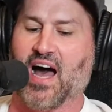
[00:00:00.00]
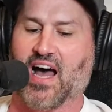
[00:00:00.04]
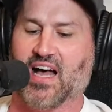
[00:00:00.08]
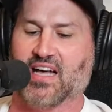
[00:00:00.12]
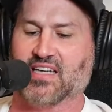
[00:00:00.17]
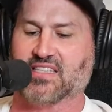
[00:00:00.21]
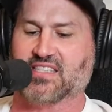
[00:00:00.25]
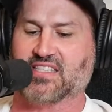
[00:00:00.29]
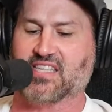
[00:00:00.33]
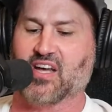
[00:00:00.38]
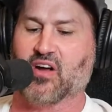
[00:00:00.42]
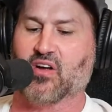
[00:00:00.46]

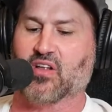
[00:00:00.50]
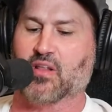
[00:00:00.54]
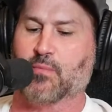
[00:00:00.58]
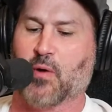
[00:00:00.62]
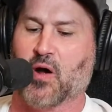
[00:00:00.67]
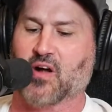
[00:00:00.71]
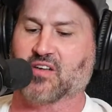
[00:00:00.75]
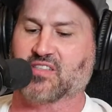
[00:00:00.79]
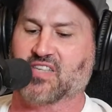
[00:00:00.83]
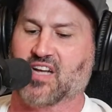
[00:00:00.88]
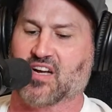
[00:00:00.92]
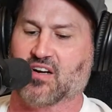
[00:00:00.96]
Sarah, the
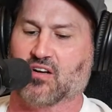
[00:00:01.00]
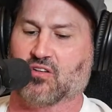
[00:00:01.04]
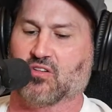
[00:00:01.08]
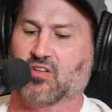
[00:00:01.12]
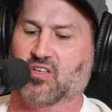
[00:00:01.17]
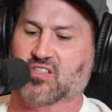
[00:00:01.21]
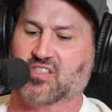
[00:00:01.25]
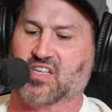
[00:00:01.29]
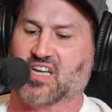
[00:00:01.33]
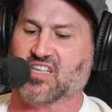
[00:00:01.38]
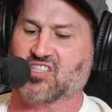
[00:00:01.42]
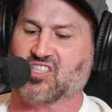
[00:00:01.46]
bartender,
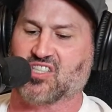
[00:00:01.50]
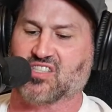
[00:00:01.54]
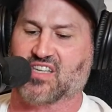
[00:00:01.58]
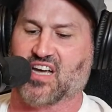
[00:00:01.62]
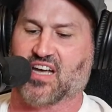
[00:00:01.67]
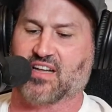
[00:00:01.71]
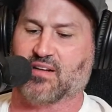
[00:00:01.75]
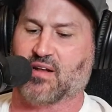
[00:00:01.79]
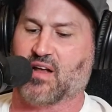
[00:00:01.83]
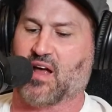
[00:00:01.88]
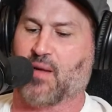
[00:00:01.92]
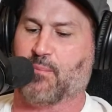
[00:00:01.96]
looks like she's
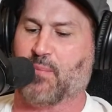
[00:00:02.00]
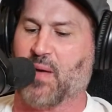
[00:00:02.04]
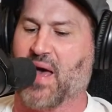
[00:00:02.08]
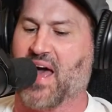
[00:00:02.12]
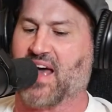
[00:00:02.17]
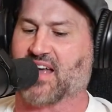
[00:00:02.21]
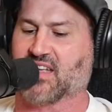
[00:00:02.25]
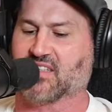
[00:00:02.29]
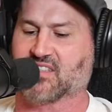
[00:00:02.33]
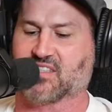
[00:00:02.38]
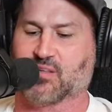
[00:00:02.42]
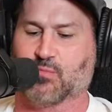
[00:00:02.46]
got
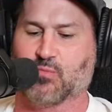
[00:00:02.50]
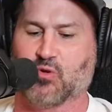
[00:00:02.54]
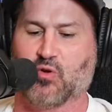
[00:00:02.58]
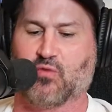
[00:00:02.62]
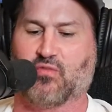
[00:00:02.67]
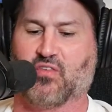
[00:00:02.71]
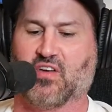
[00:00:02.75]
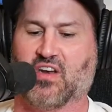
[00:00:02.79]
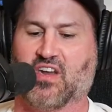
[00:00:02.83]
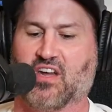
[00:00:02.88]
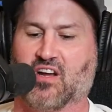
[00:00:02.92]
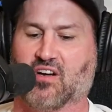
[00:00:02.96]
packing some new
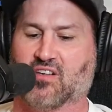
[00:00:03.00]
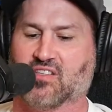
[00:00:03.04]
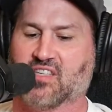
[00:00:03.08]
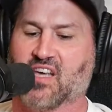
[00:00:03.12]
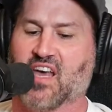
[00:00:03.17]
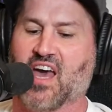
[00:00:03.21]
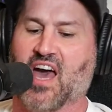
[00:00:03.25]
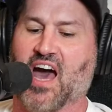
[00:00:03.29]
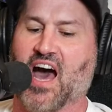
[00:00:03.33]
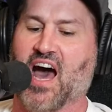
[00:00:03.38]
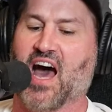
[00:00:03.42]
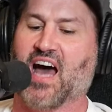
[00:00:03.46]
veneers.
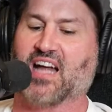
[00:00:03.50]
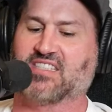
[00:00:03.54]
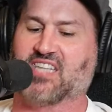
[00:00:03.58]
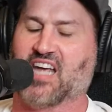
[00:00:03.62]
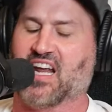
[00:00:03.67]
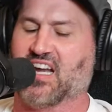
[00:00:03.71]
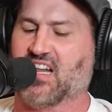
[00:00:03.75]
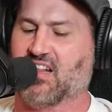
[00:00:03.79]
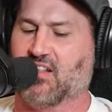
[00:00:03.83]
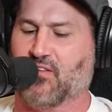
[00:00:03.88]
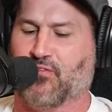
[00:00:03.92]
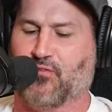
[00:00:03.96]

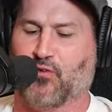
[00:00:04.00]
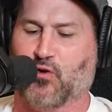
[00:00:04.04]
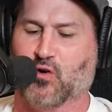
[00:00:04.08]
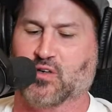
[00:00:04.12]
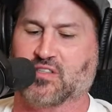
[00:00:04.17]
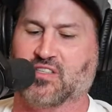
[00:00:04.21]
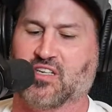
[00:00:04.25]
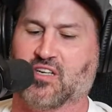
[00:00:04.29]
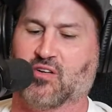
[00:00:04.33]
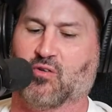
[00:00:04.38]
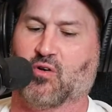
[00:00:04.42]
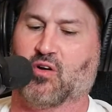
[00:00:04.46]
Teddy, the
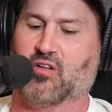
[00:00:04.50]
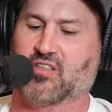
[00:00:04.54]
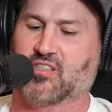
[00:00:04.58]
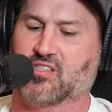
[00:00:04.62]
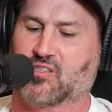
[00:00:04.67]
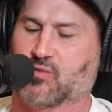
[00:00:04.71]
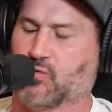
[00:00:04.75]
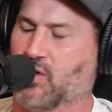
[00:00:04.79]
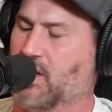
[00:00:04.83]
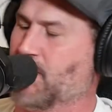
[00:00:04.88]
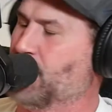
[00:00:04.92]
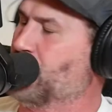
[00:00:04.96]
14-year-old, and
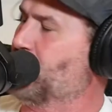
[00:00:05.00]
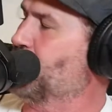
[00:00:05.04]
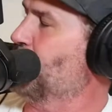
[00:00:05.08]
Serene.